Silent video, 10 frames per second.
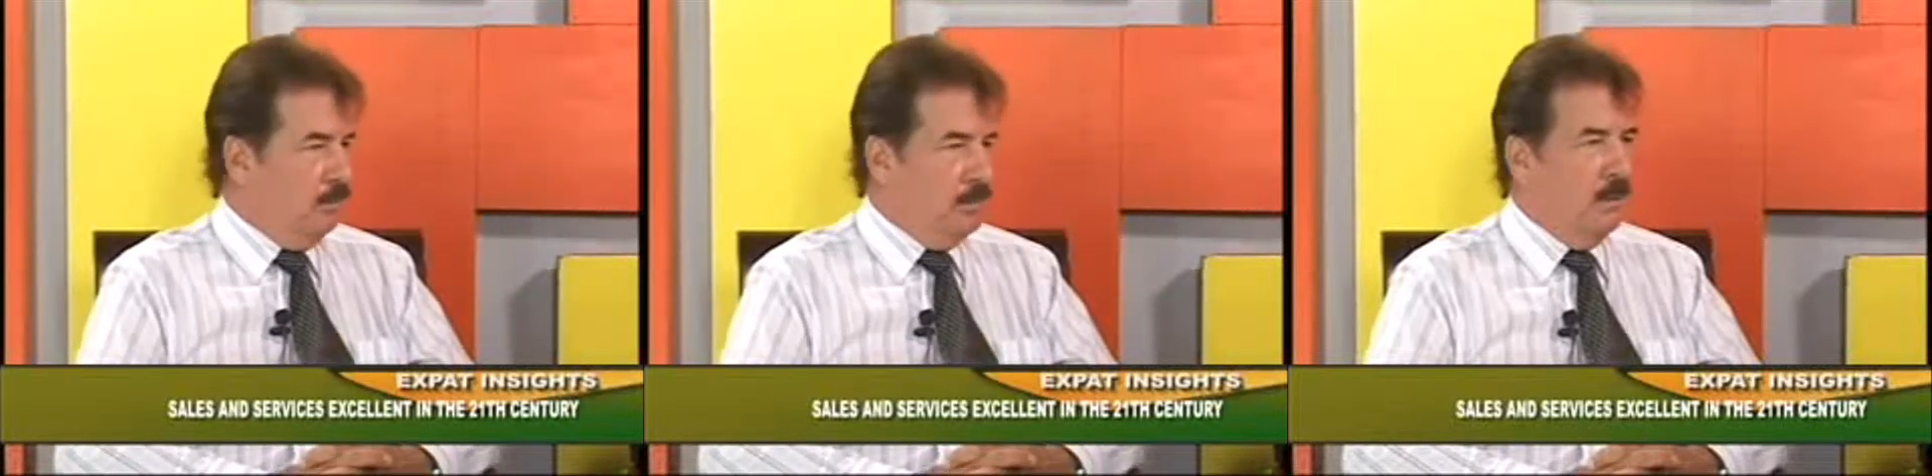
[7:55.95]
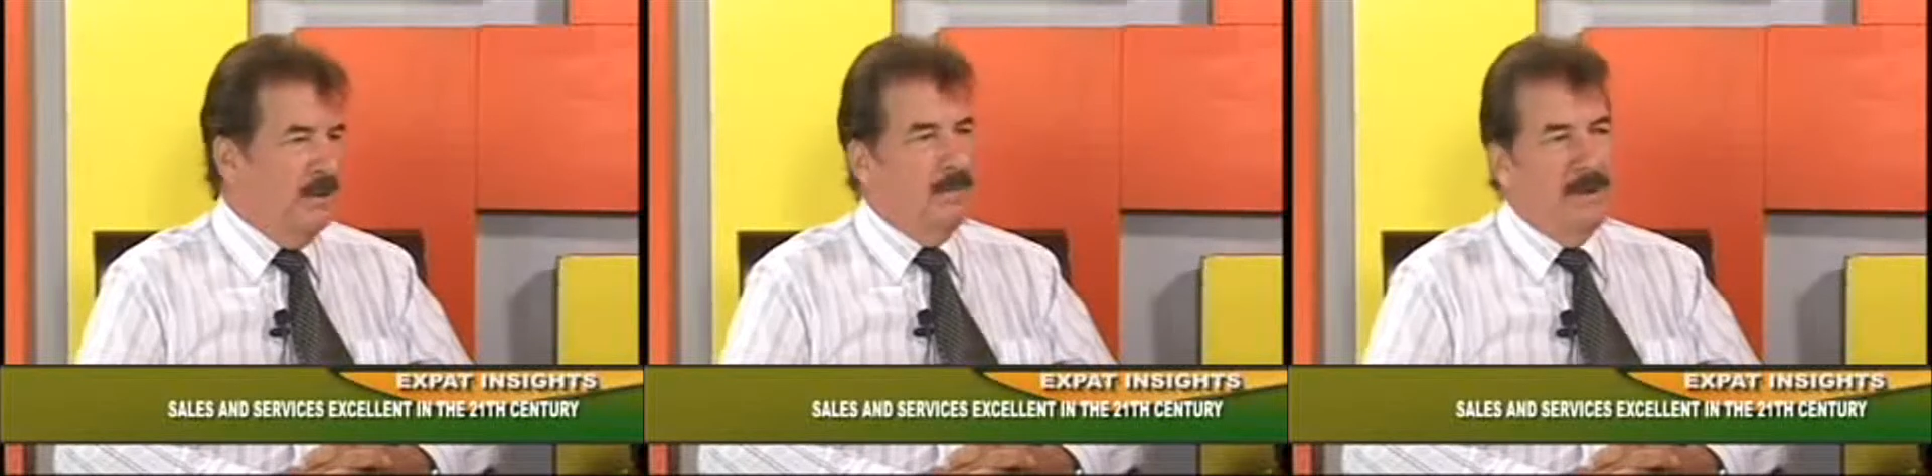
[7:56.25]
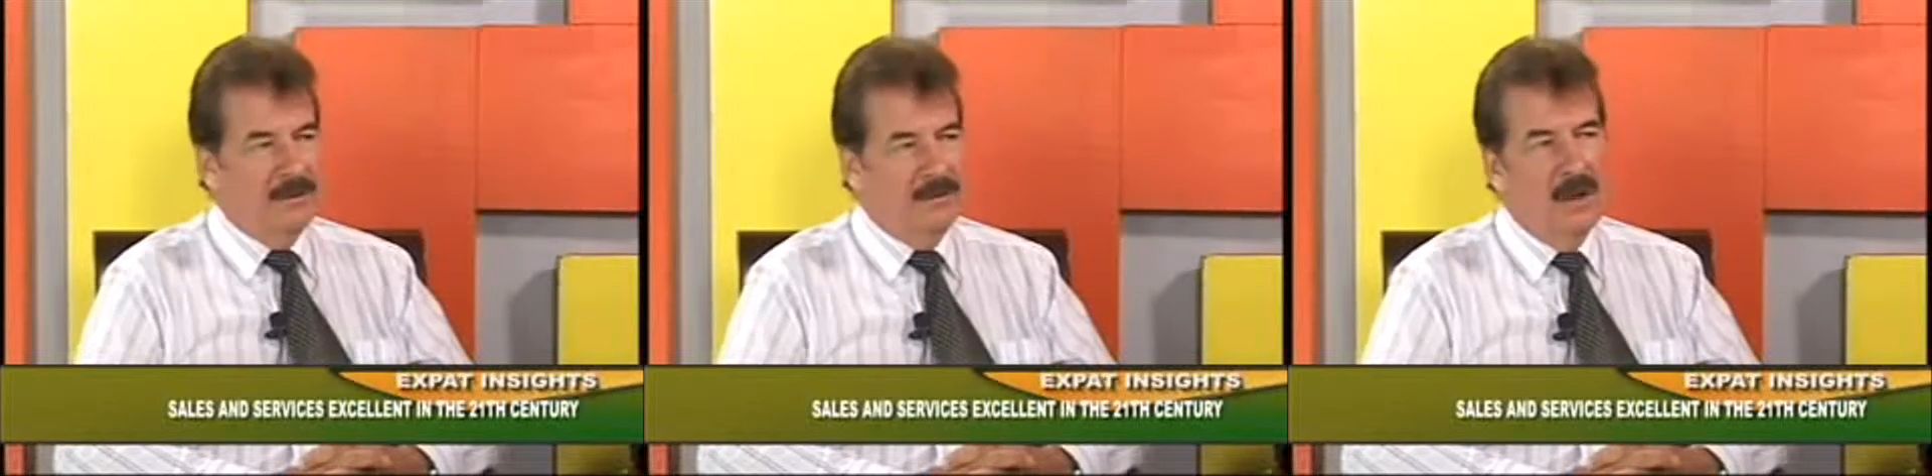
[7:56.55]
probably the
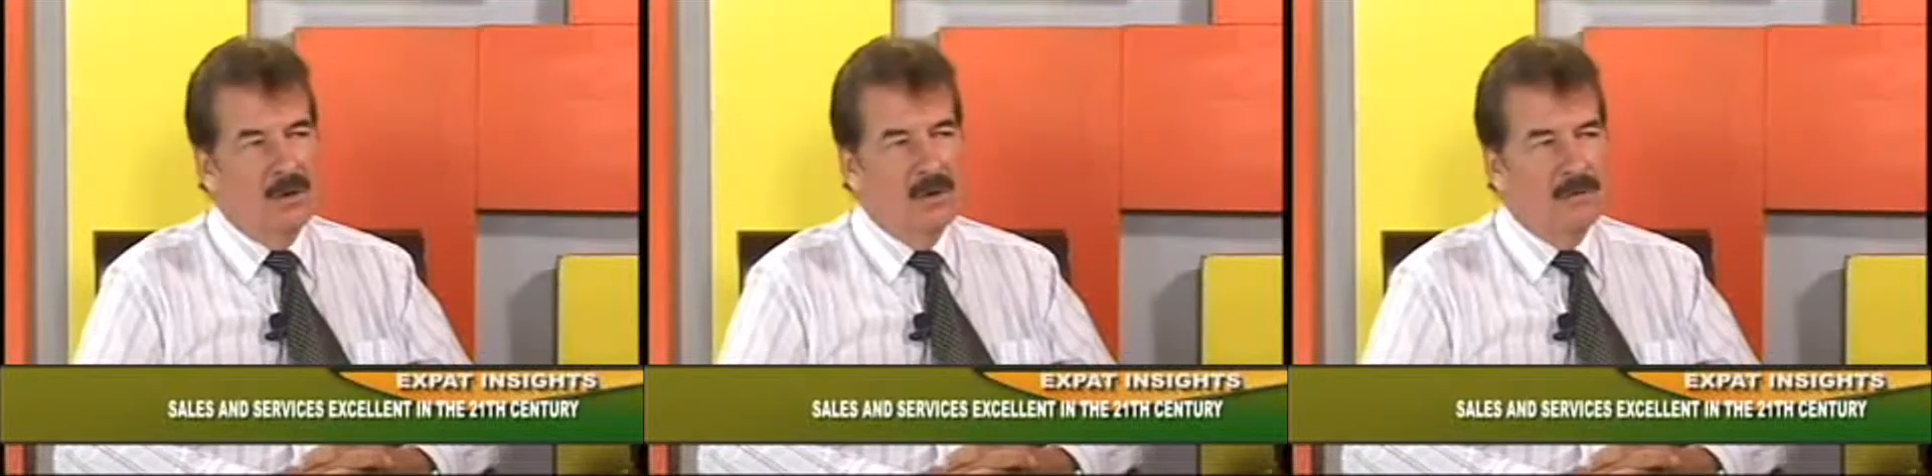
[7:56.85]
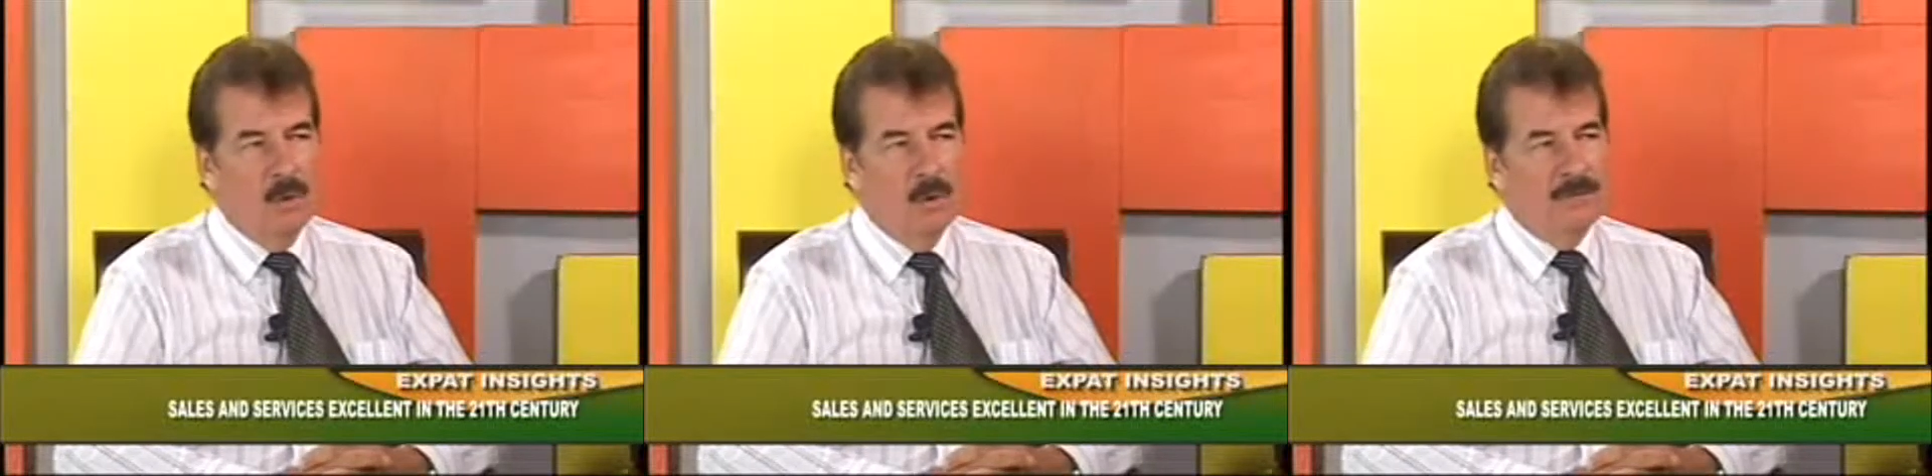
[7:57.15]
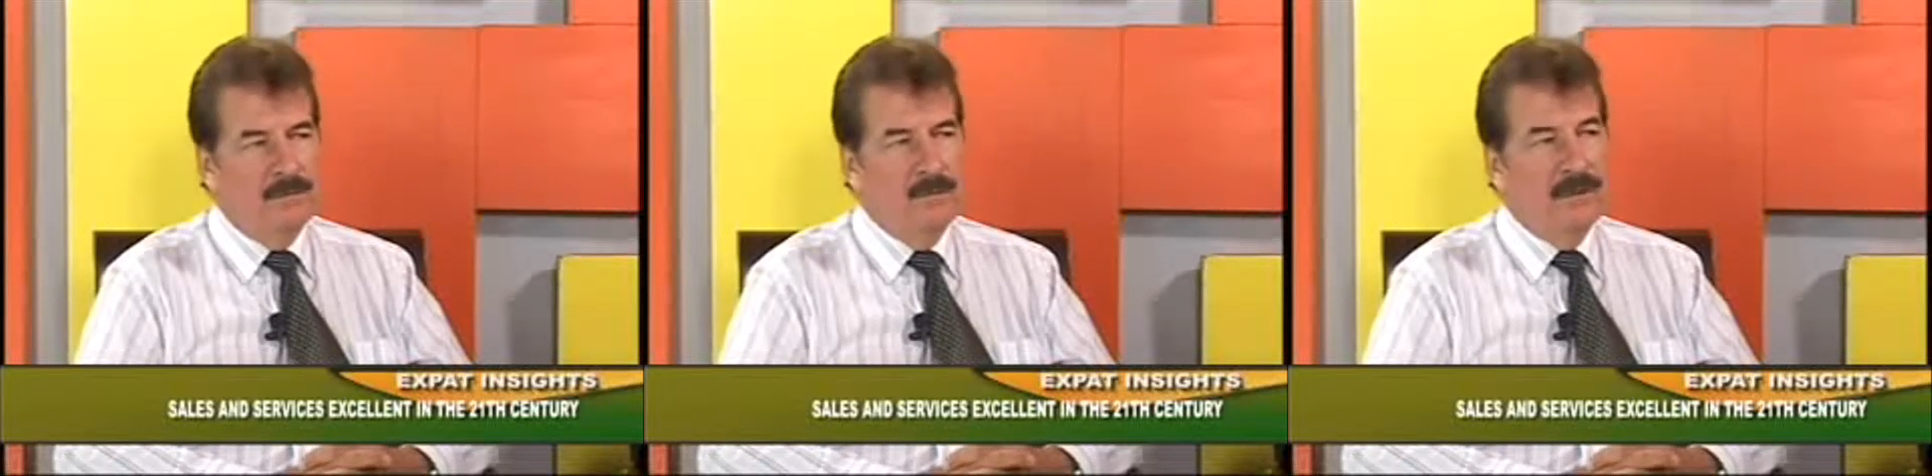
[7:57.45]
best known of all
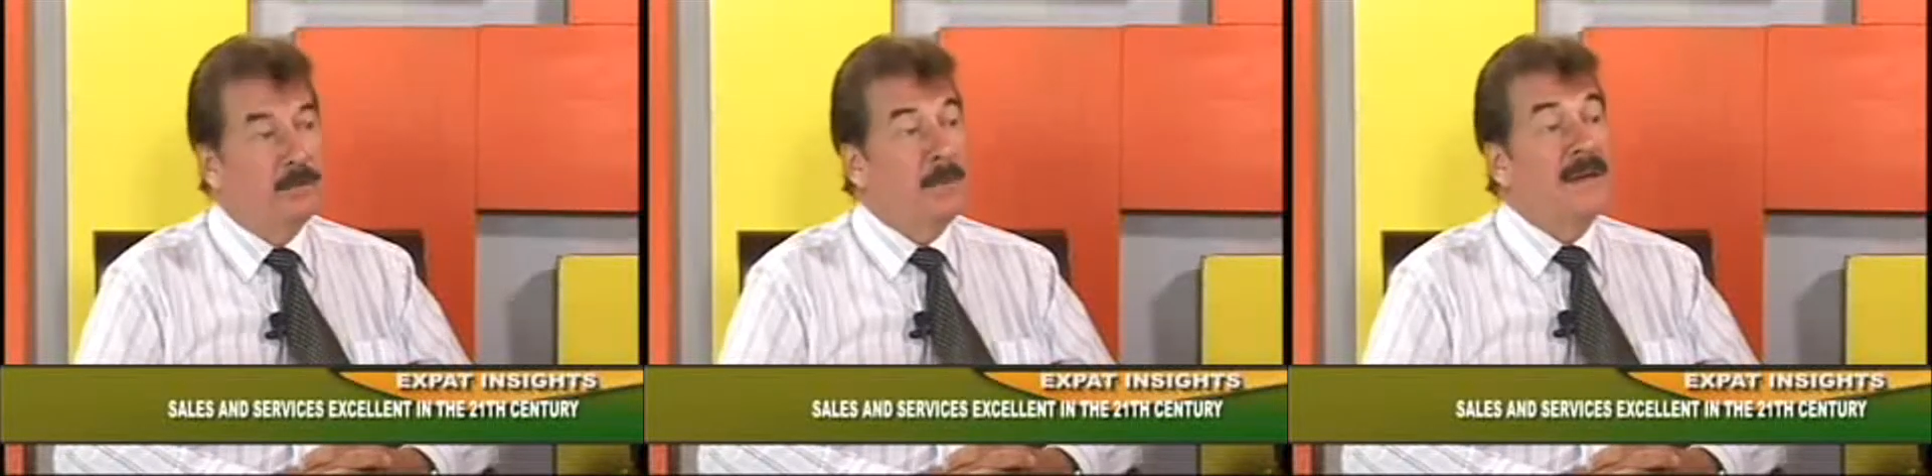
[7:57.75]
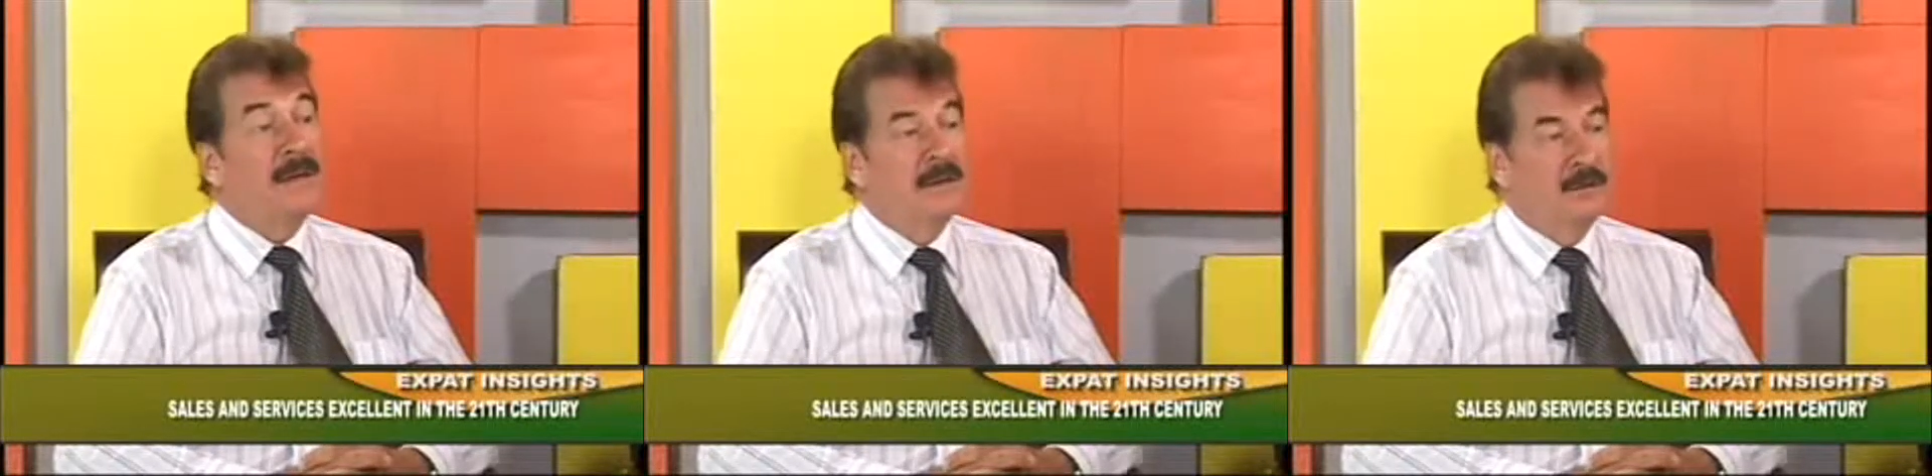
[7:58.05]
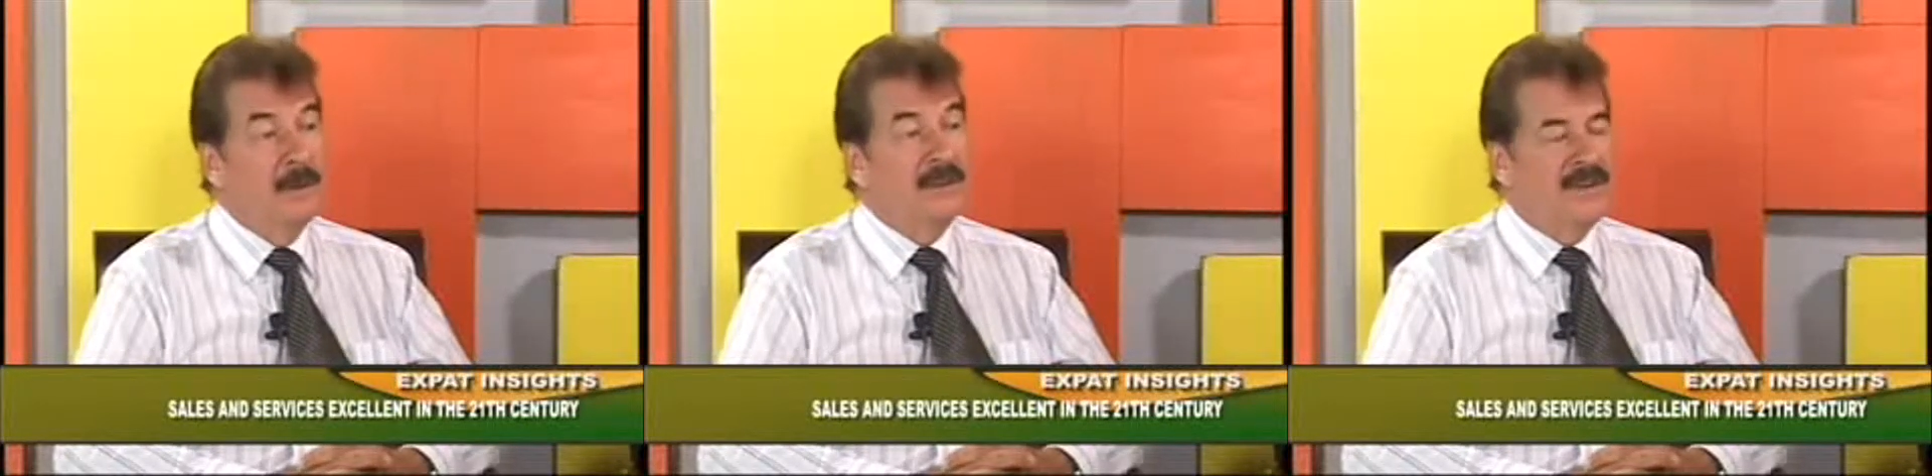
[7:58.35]
of
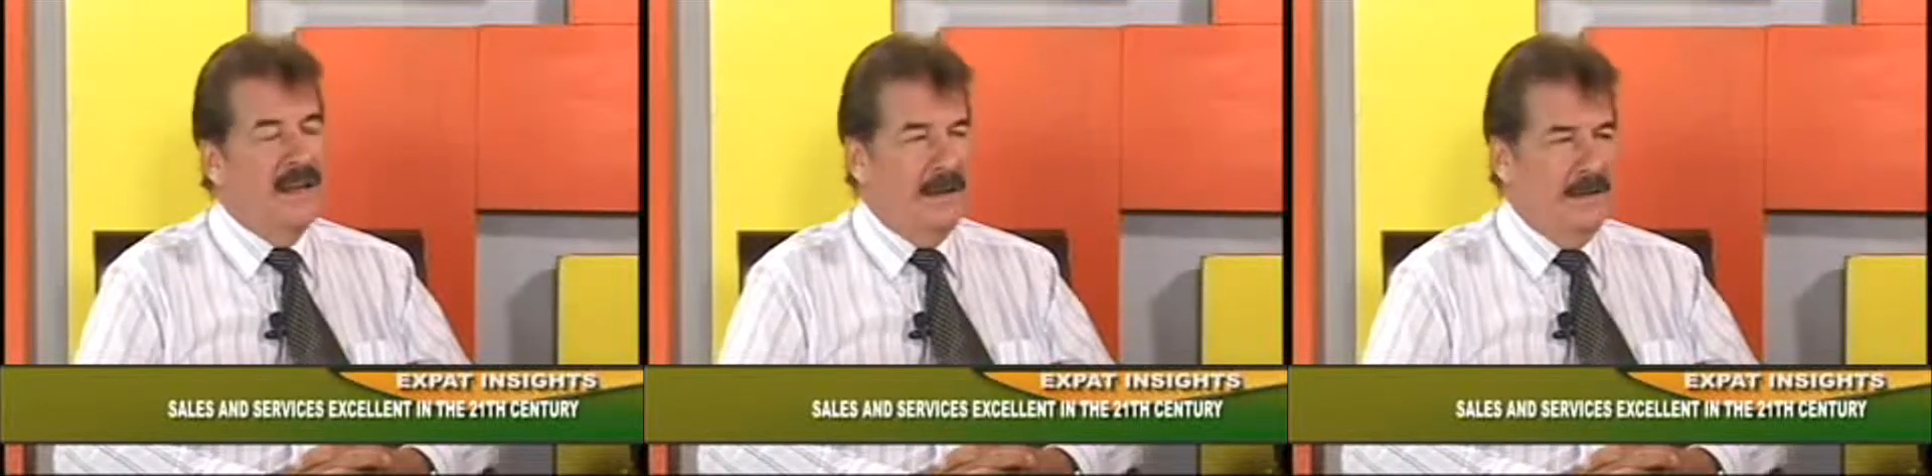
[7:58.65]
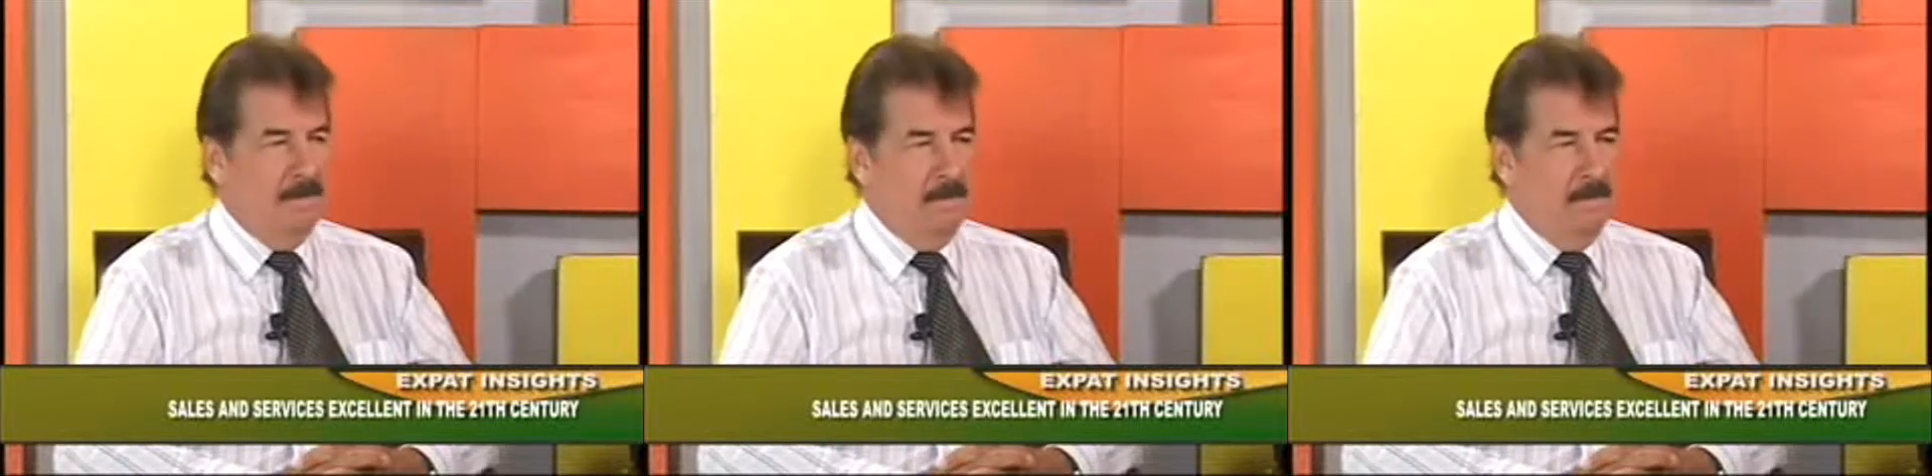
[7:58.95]
spin selling.